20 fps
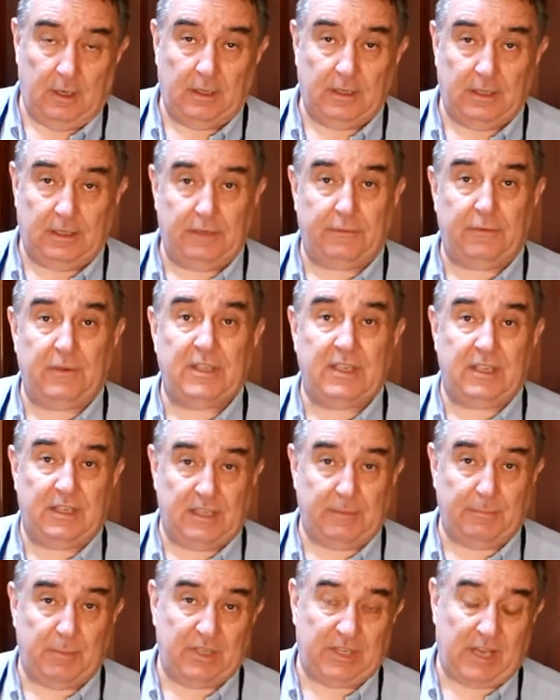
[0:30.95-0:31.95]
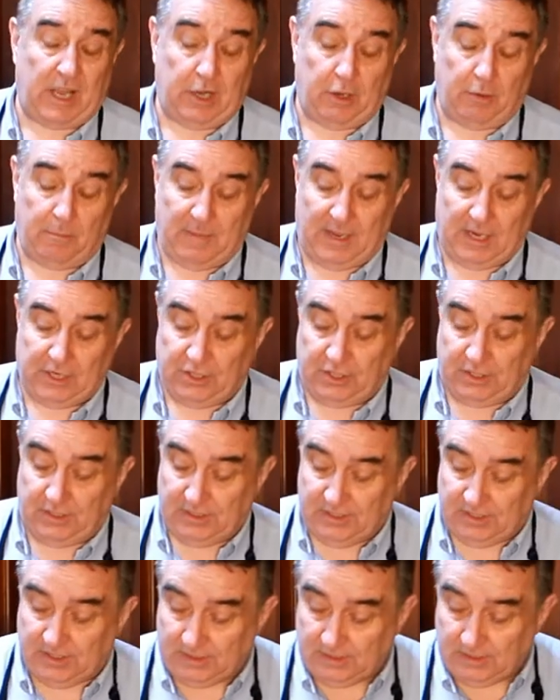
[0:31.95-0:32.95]
The difference in this potato mash
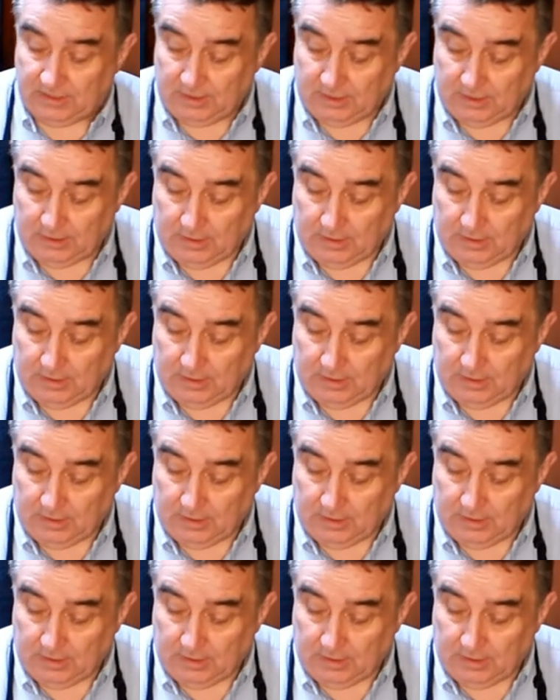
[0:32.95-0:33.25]
is